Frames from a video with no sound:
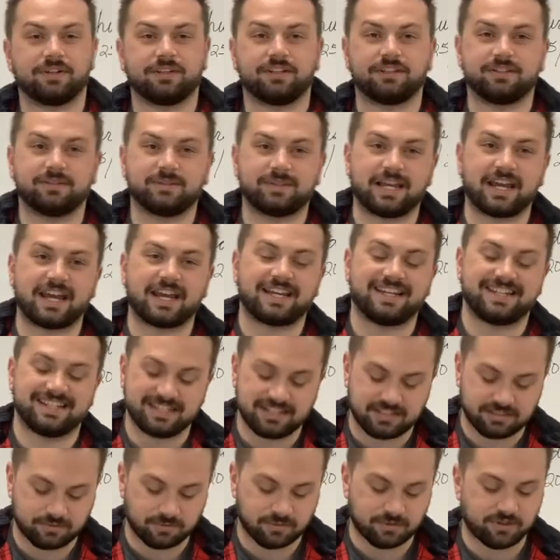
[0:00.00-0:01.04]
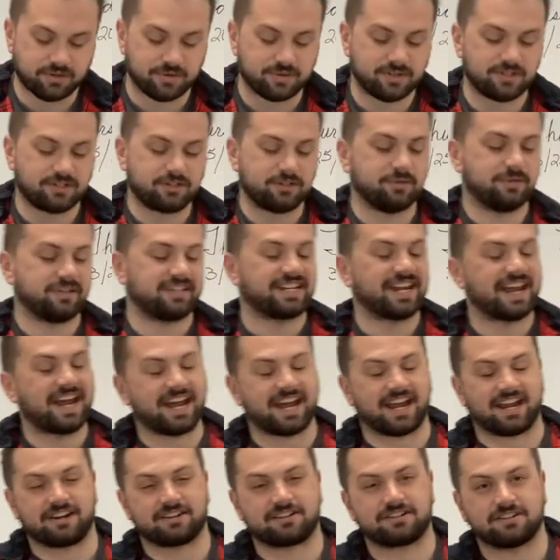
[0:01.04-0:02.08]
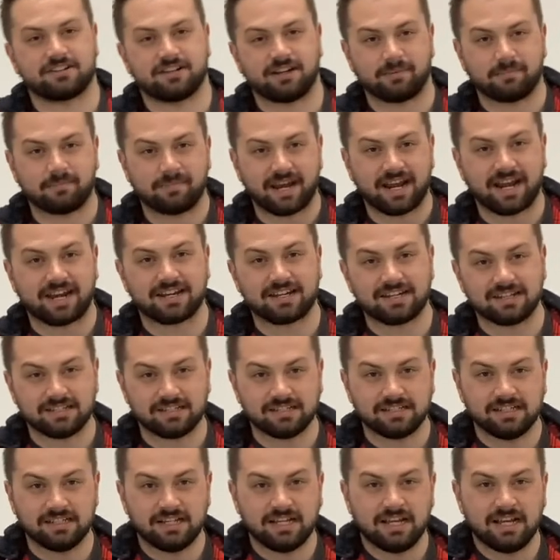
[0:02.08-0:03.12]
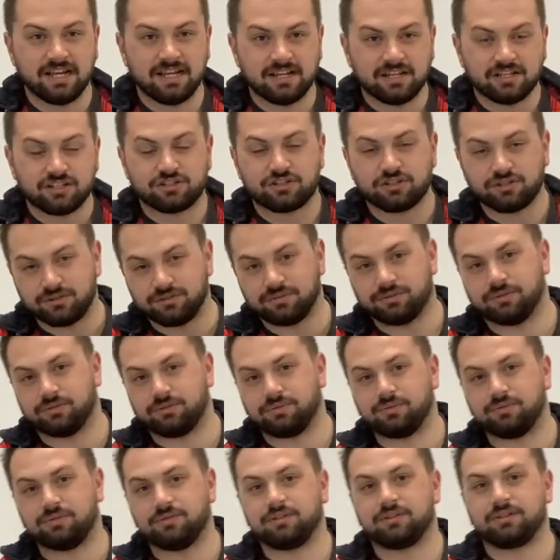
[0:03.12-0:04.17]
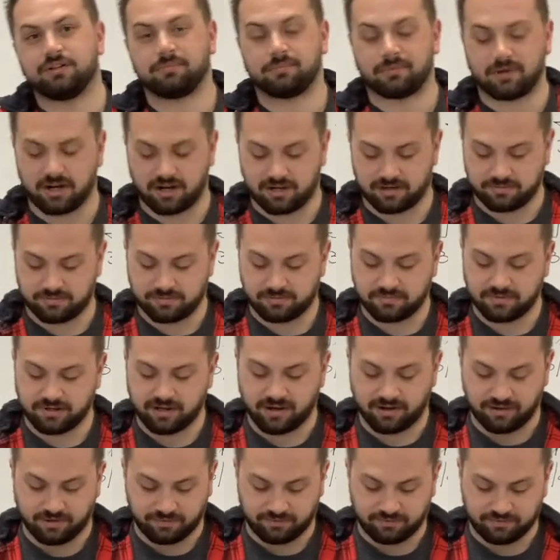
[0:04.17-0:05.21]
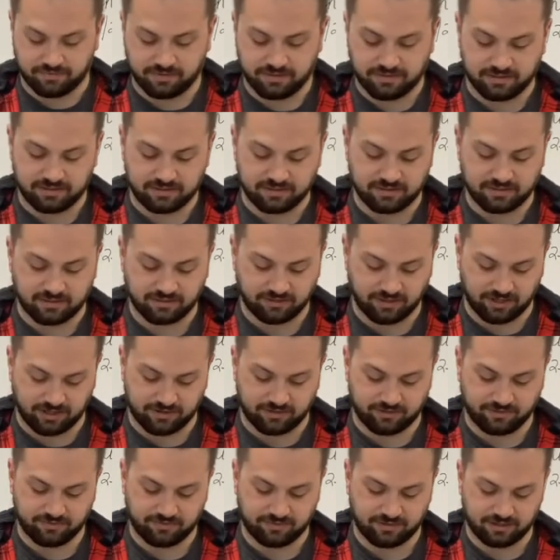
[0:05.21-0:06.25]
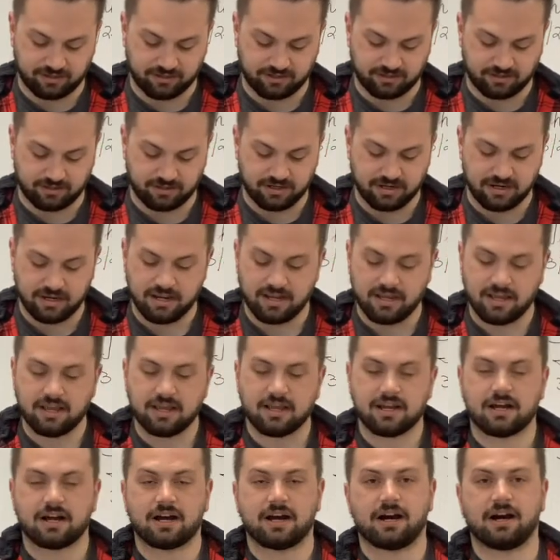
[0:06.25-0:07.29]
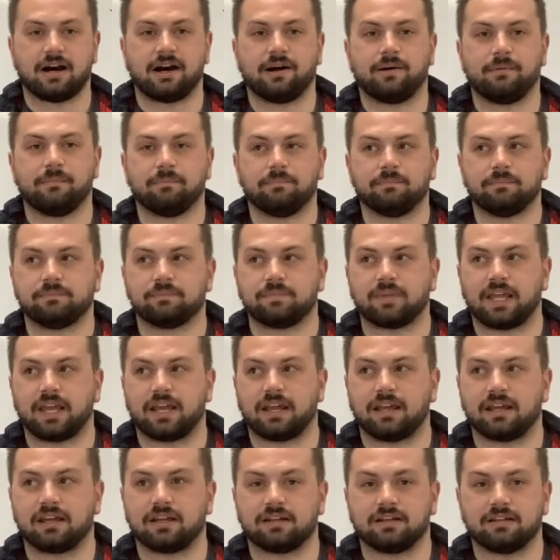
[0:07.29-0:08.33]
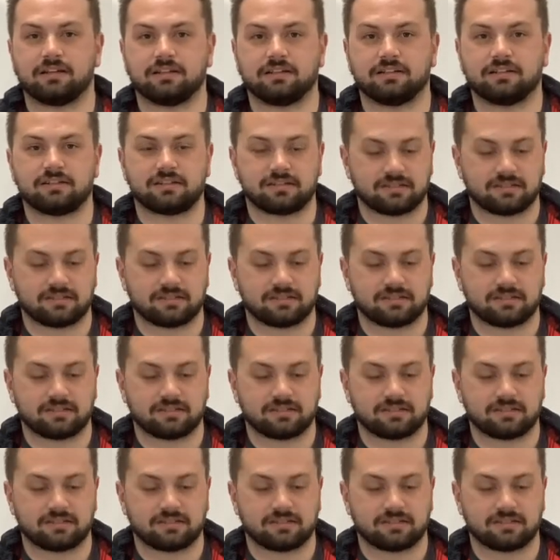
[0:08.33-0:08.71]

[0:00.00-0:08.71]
to do that is we're going to attach a magnet to the bottom of the Lego figure. And